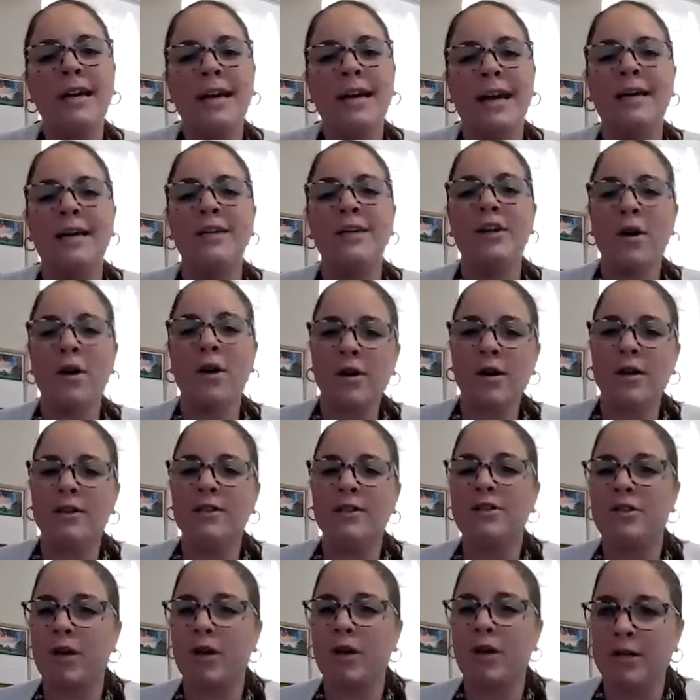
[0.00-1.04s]
and a yoga
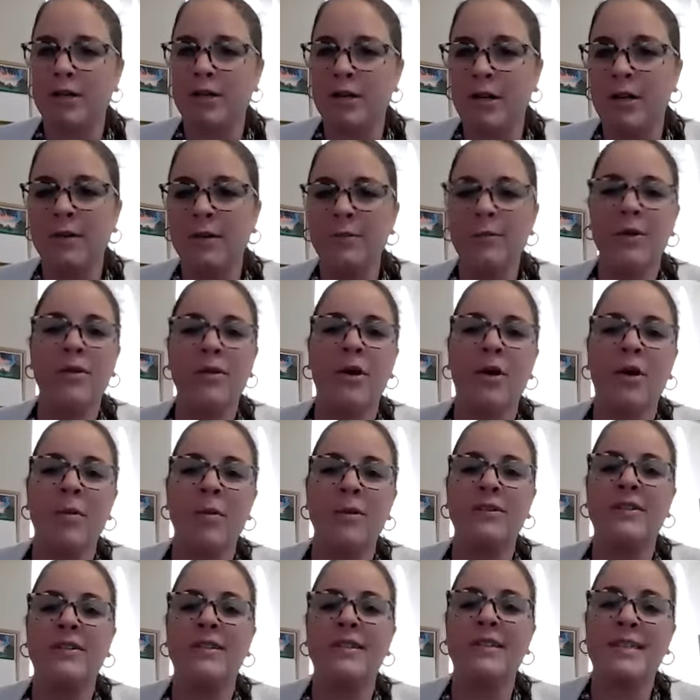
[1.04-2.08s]
instructor with
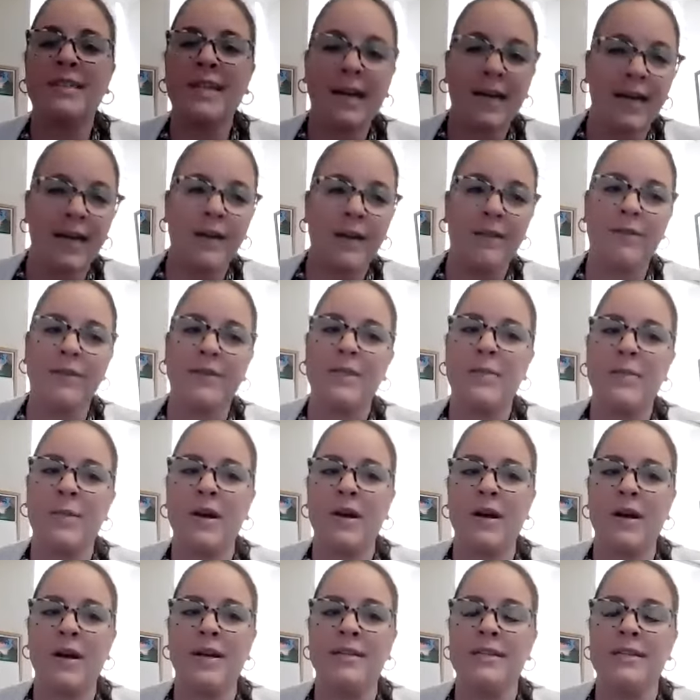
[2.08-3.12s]
almost a decade of
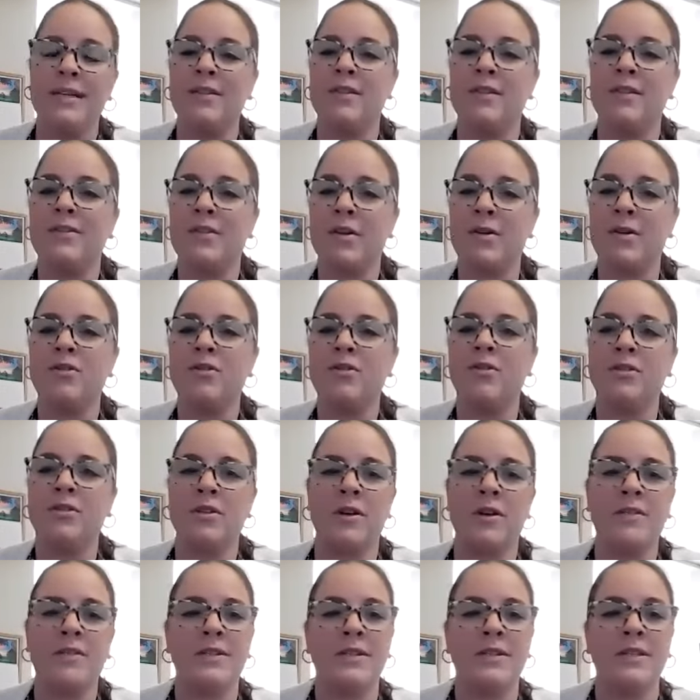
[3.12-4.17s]
experience in the social
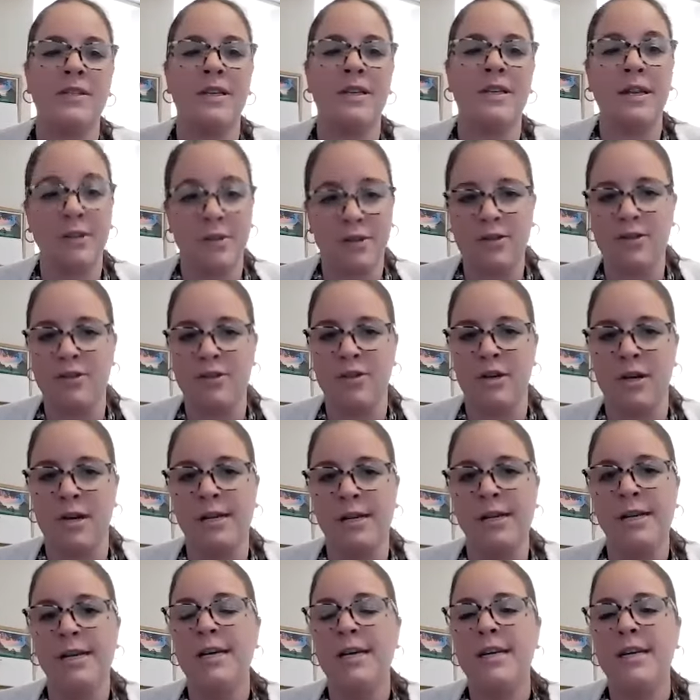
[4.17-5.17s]
services industry.